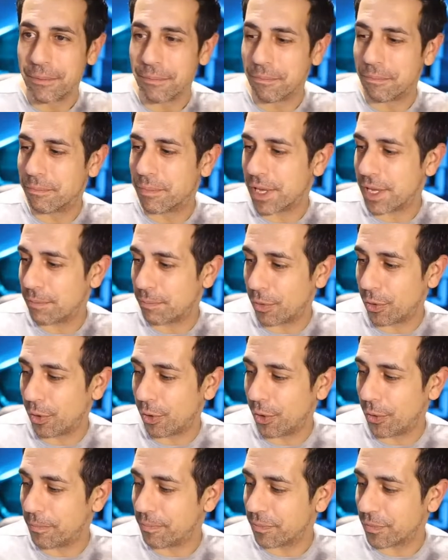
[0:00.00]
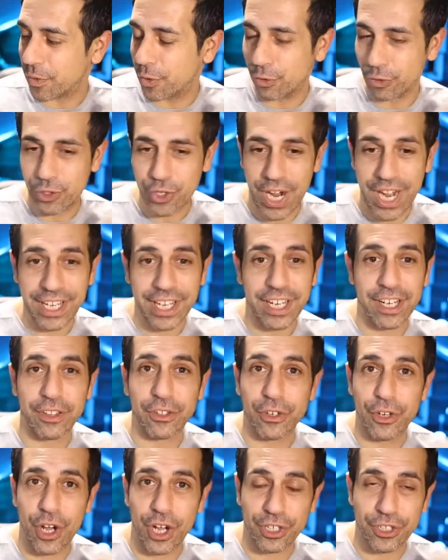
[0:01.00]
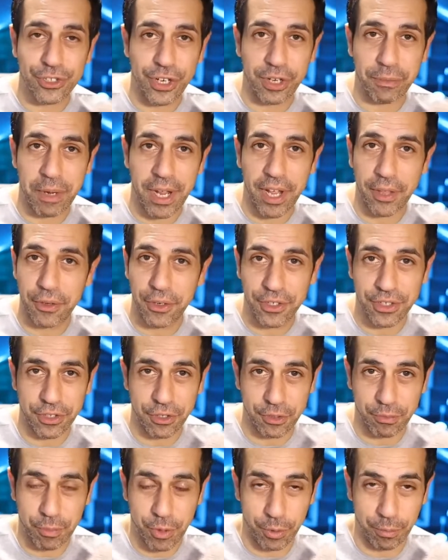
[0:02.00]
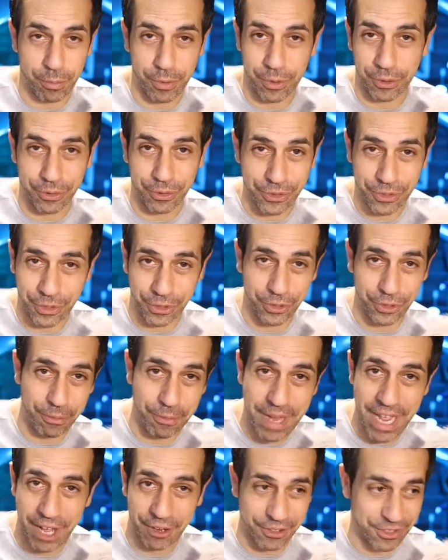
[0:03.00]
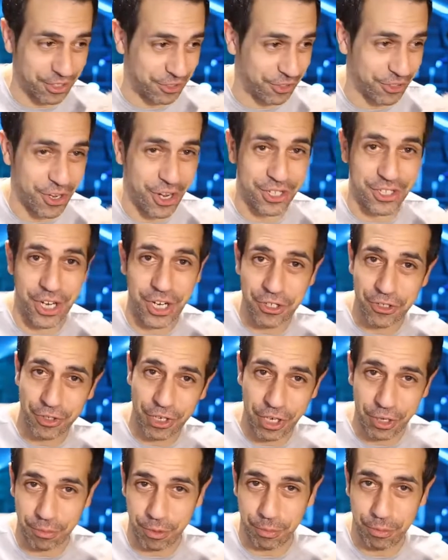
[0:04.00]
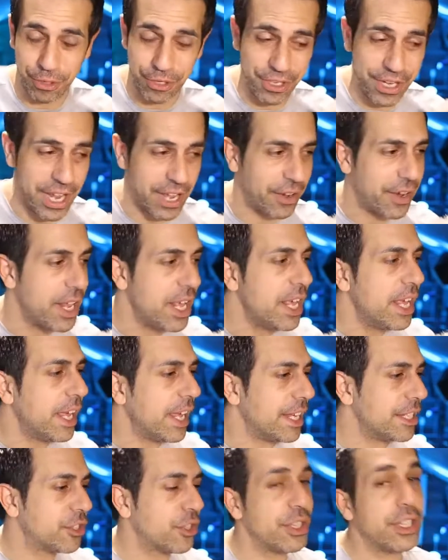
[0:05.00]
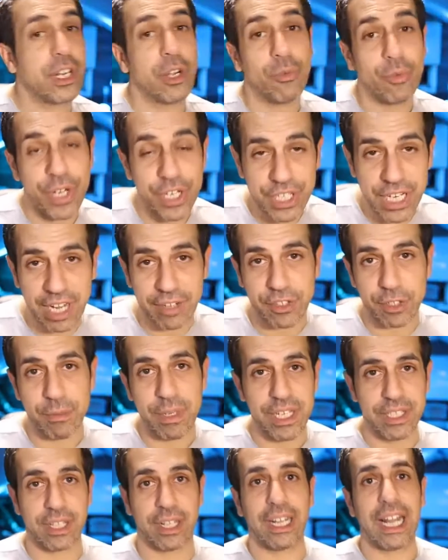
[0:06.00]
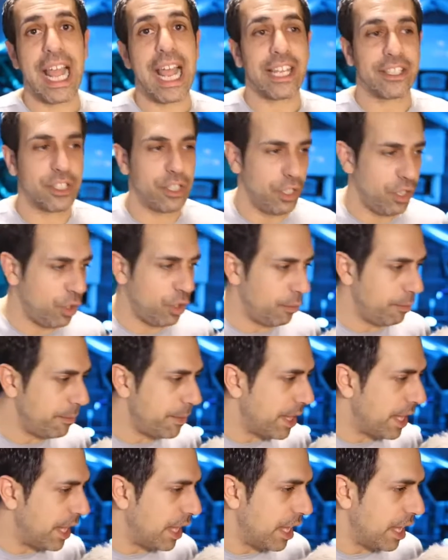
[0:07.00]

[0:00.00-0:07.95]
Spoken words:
people who tried getting their dogs trained by others, and those people turned them down and said, your dog's untrainable, put it down. And so then they'd reach out to me as a last hope.